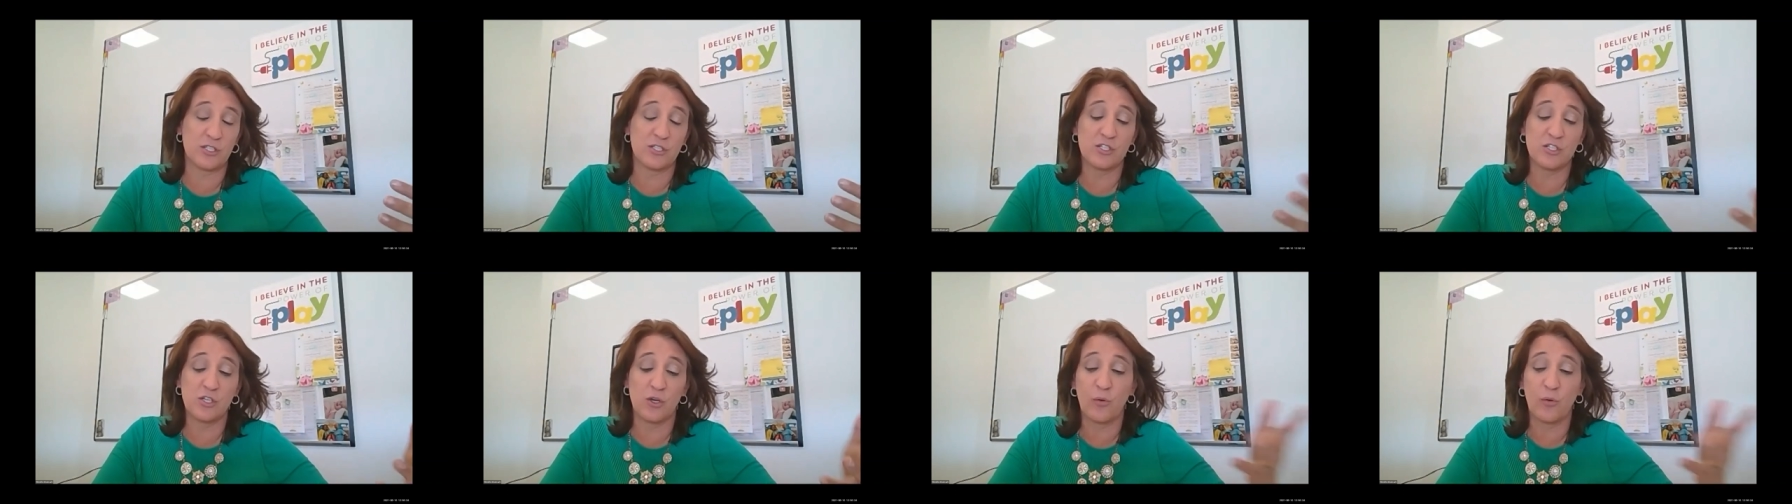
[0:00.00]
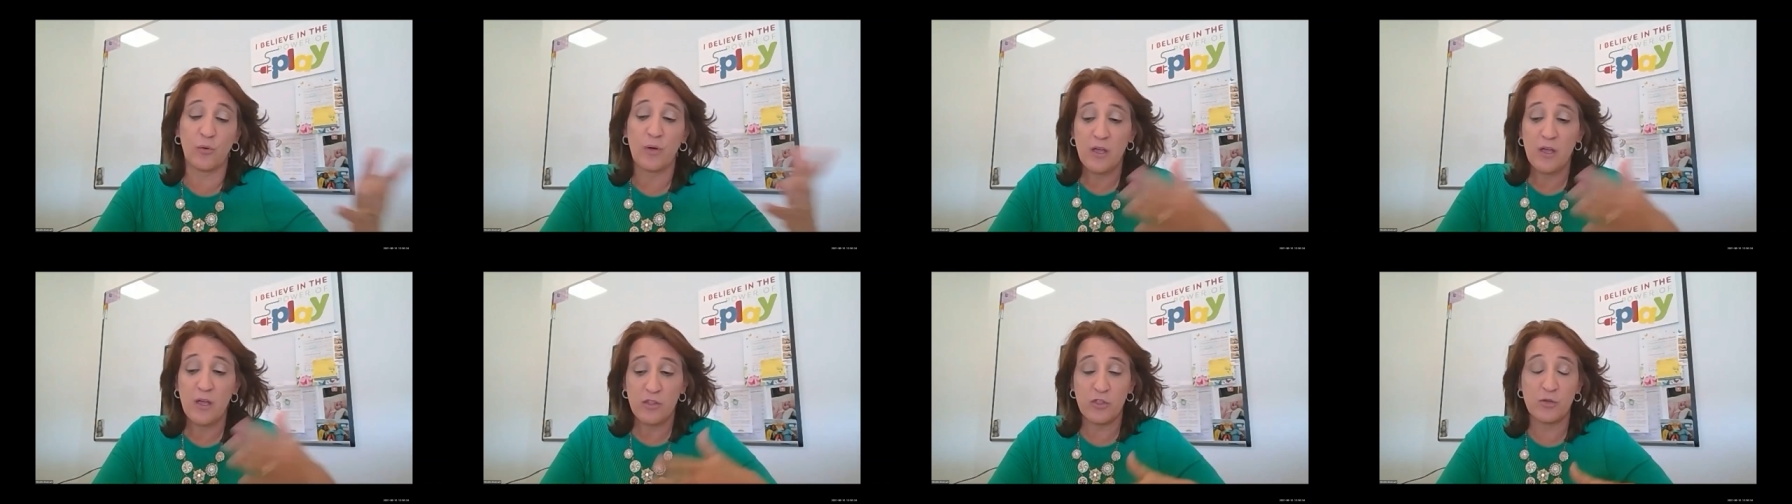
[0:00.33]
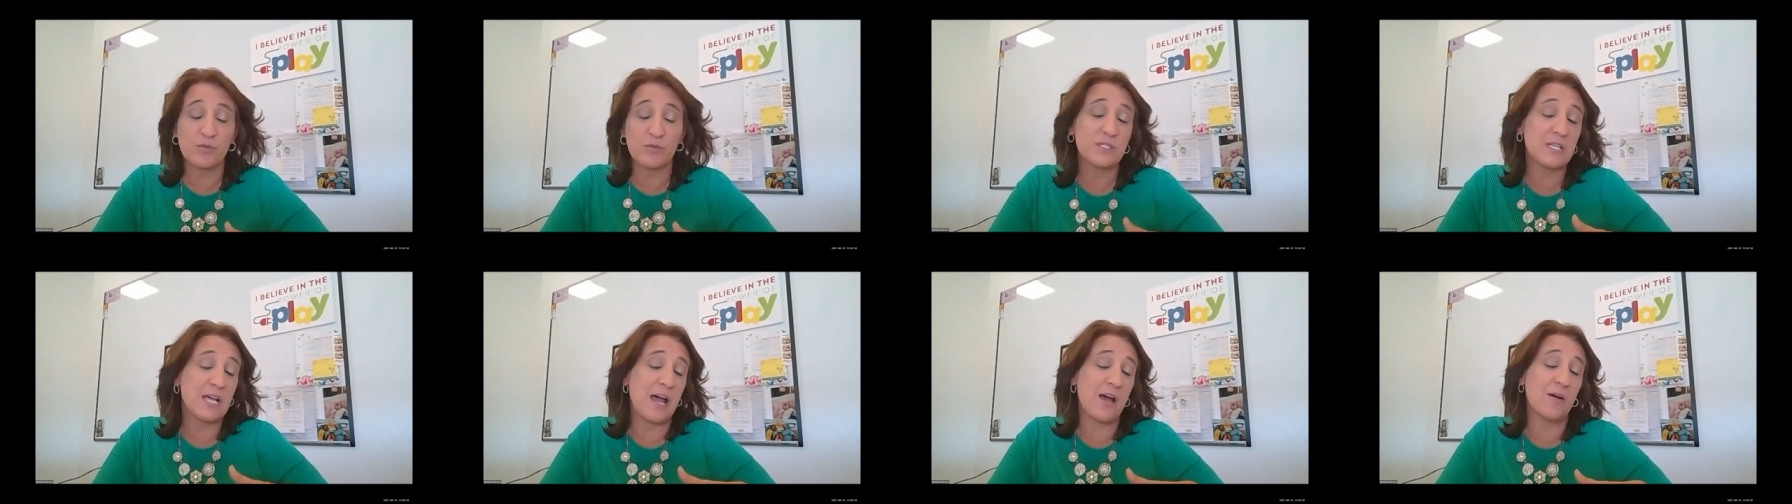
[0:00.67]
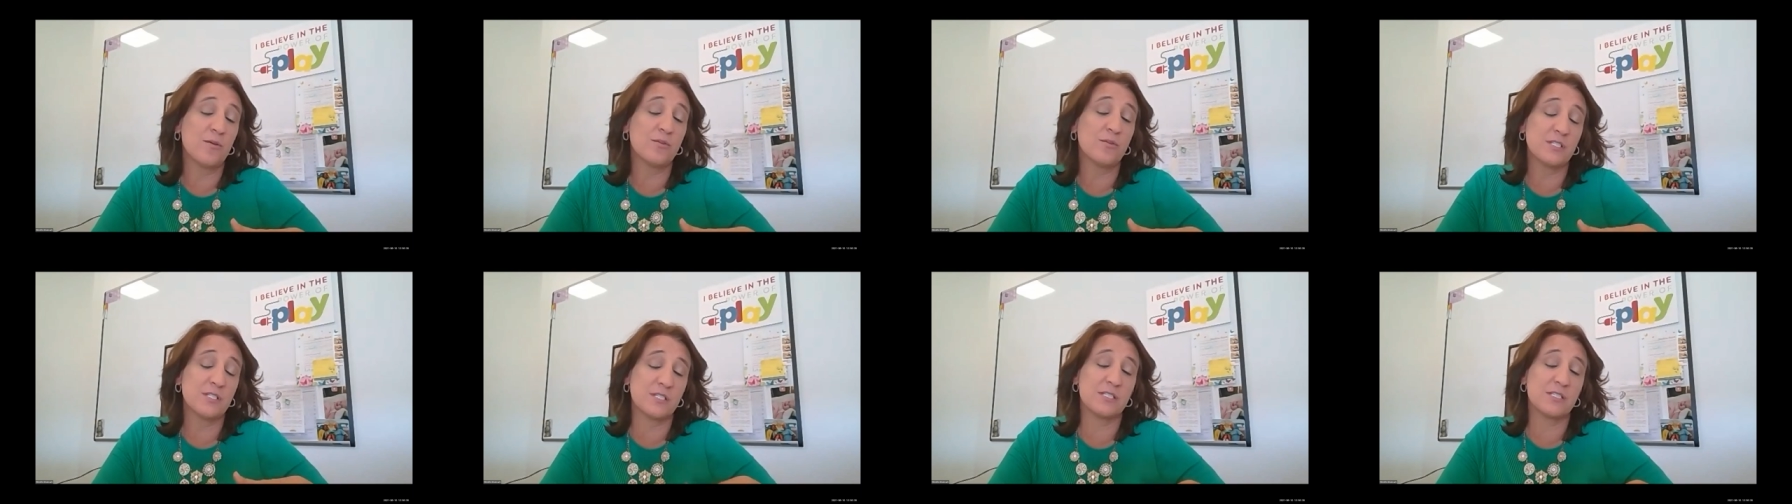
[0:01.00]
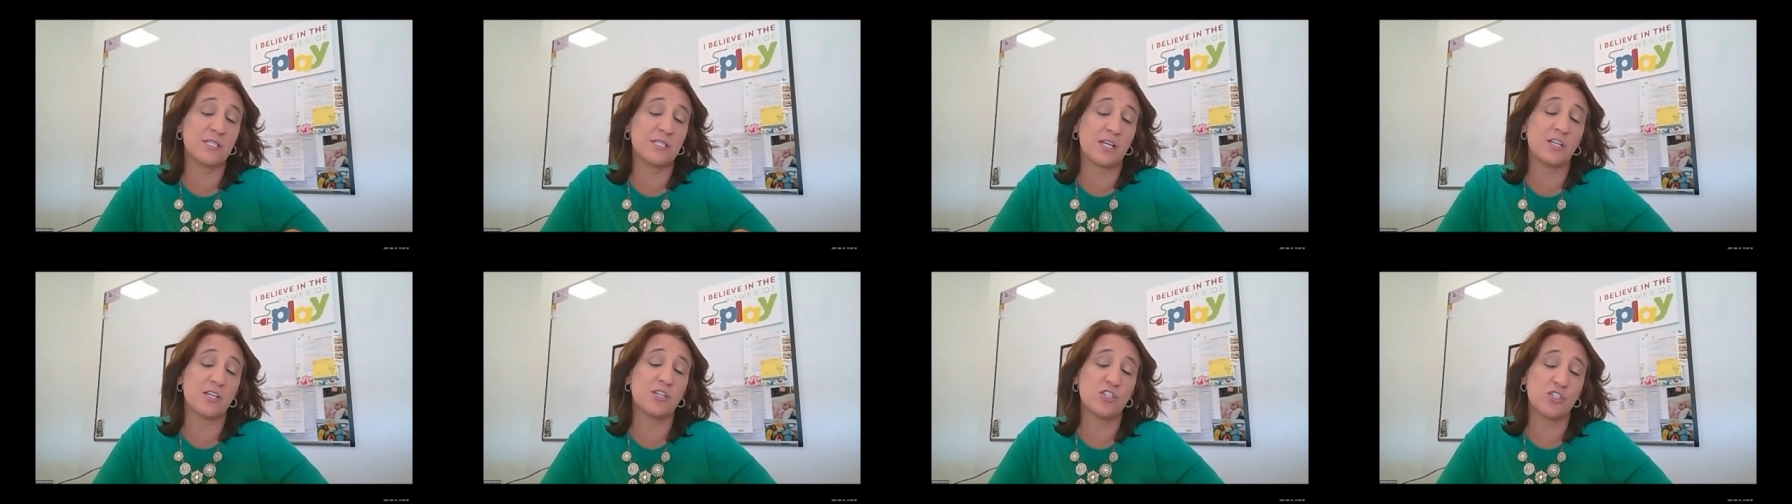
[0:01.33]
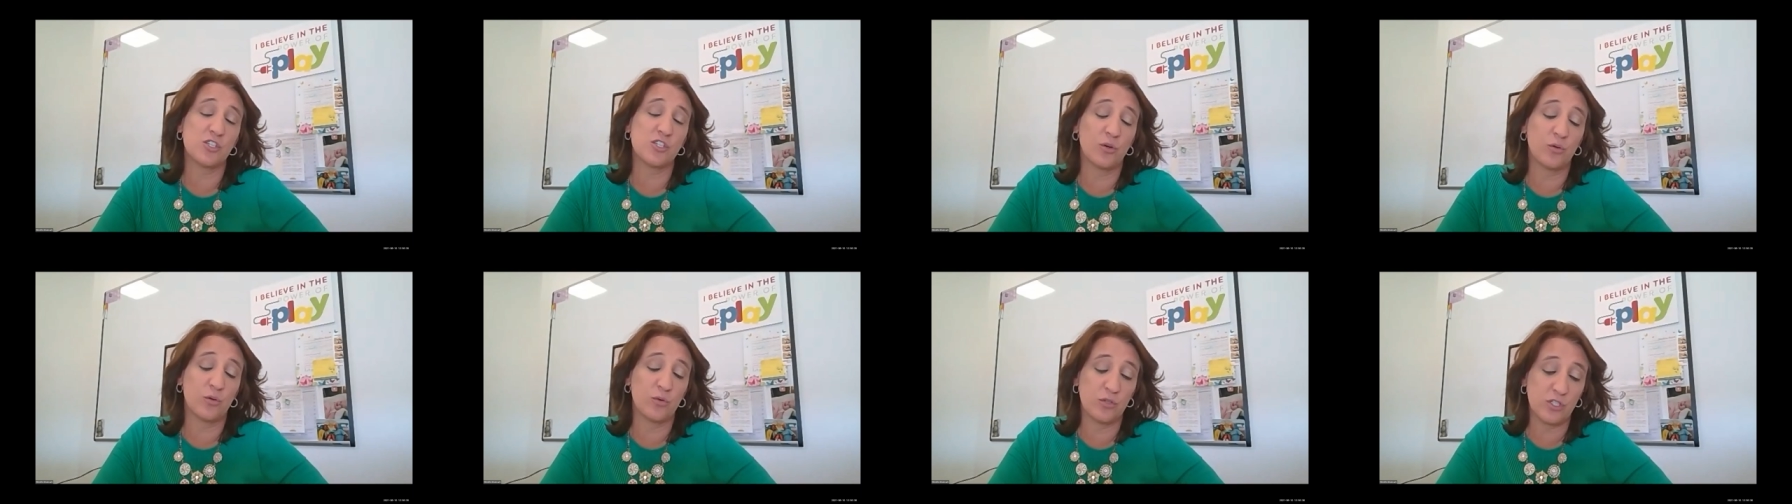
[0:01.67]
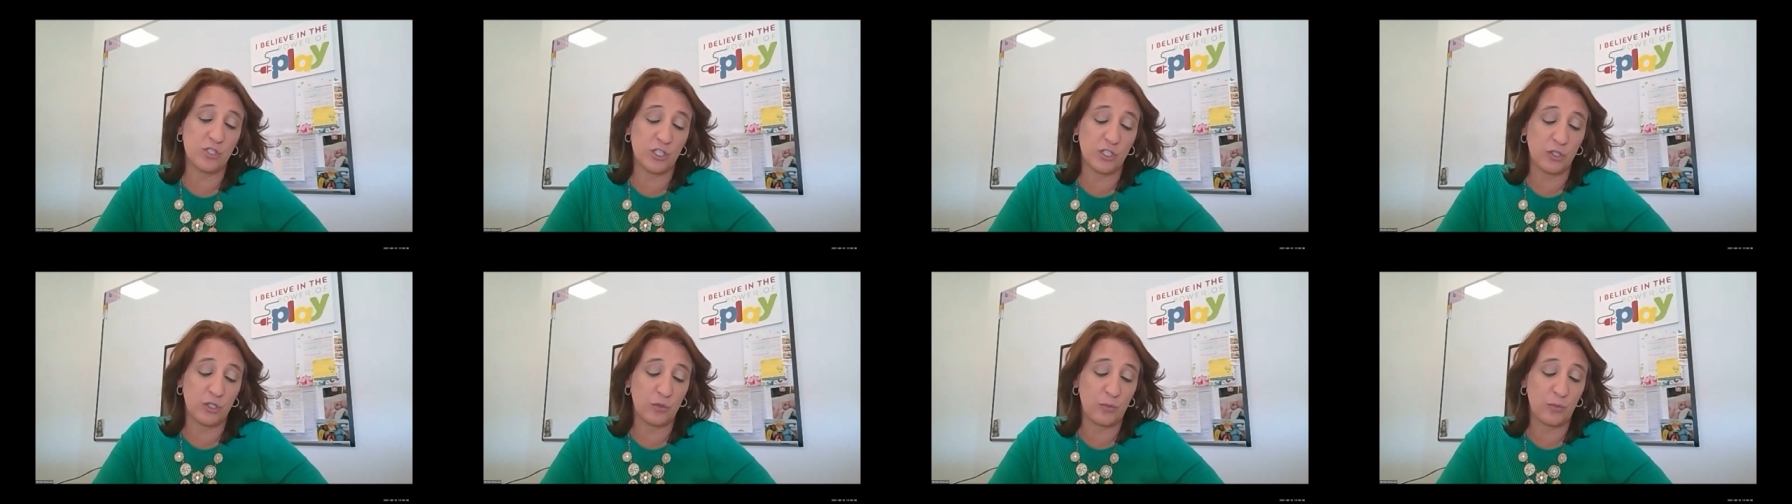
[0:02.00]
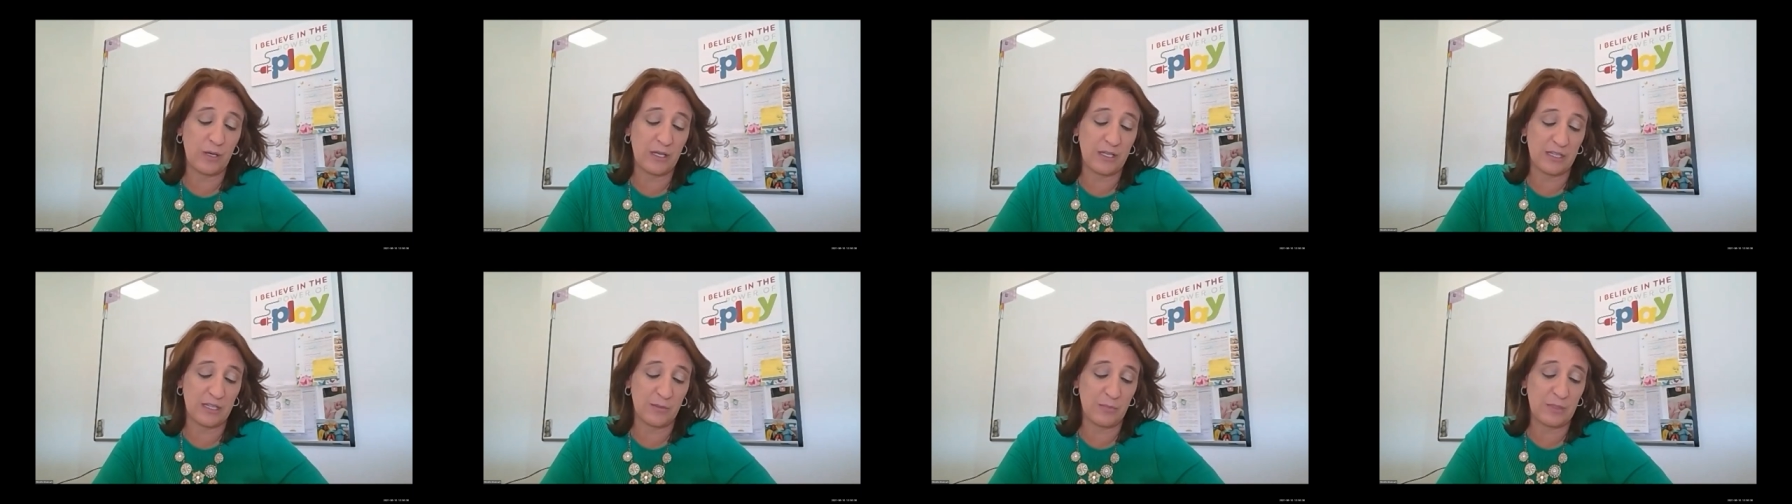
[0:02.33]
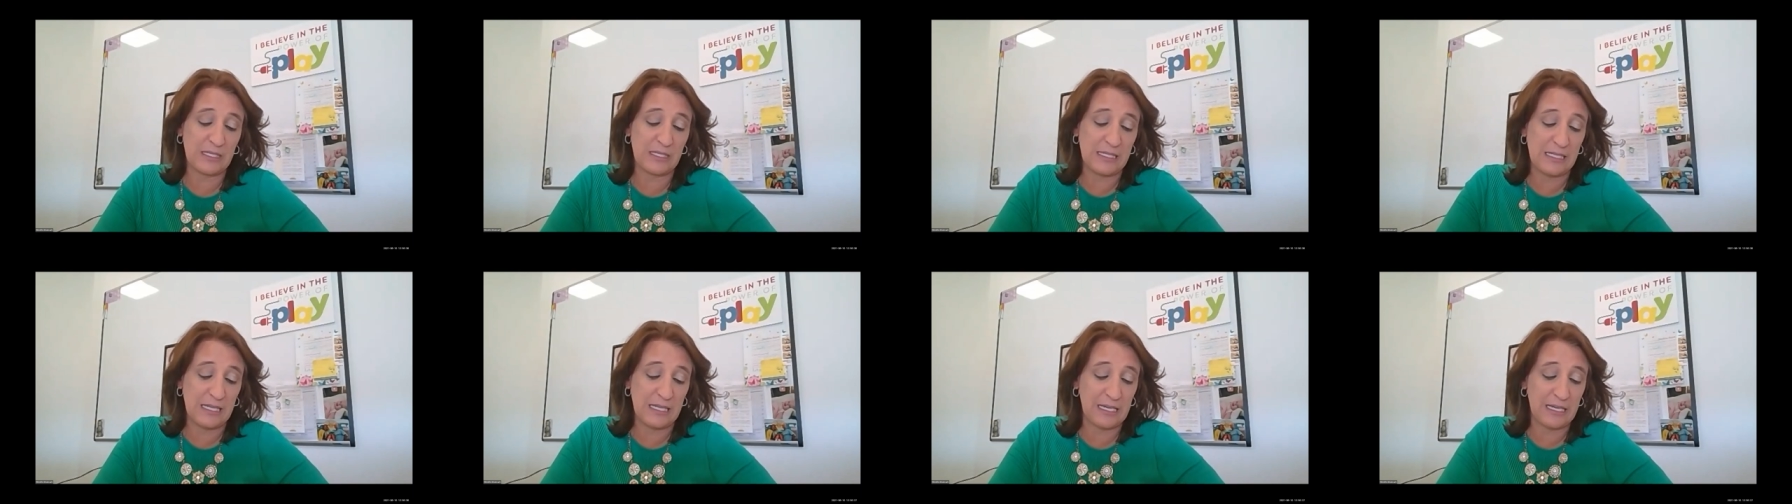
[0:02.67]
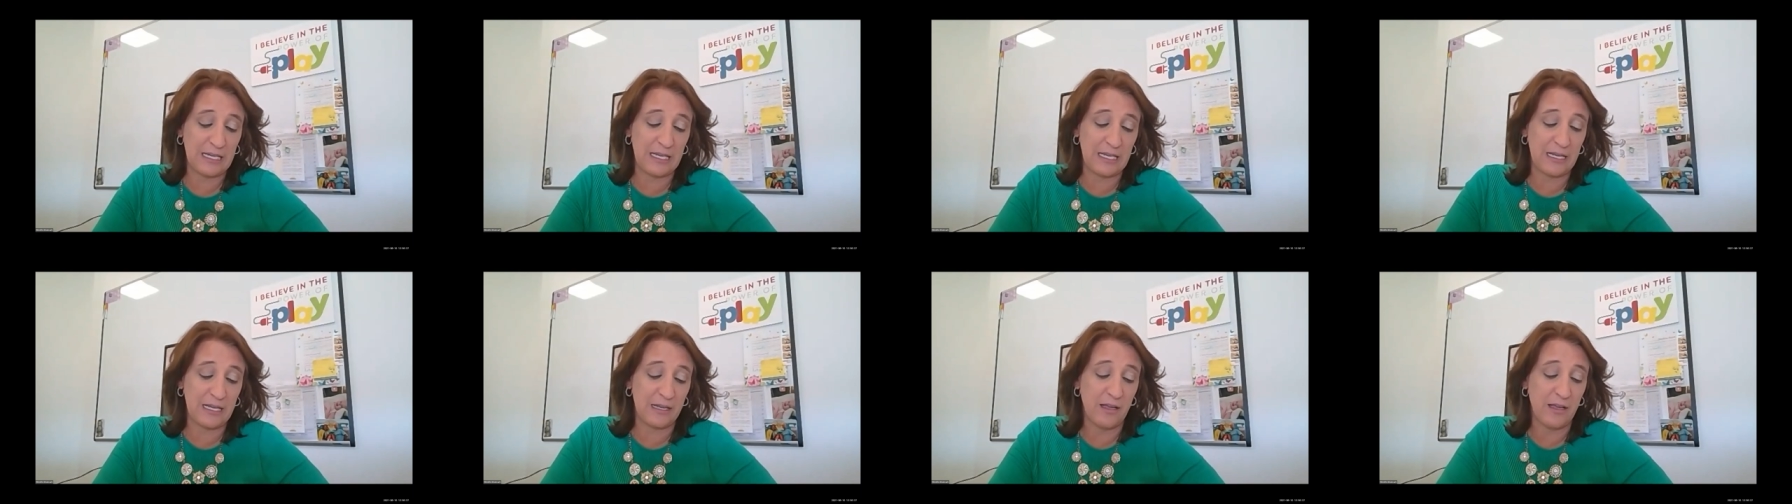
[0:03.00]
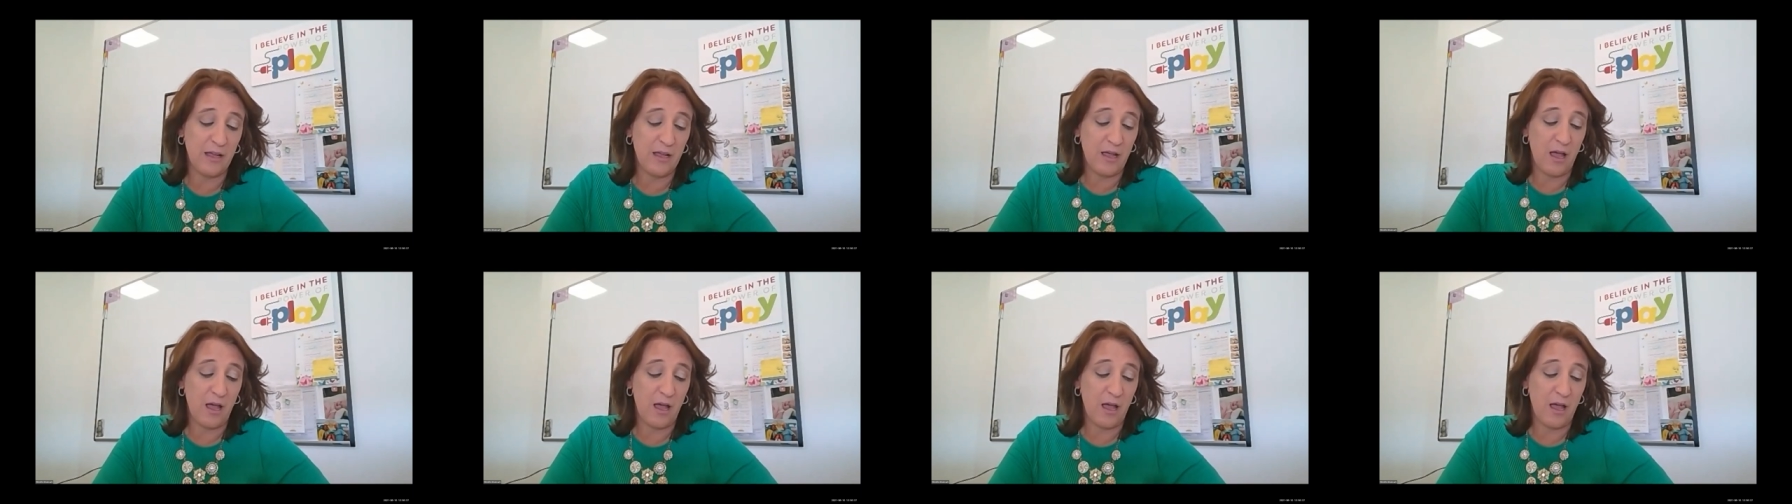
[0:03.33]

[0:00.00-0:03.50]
So those houses I showed you in the beginning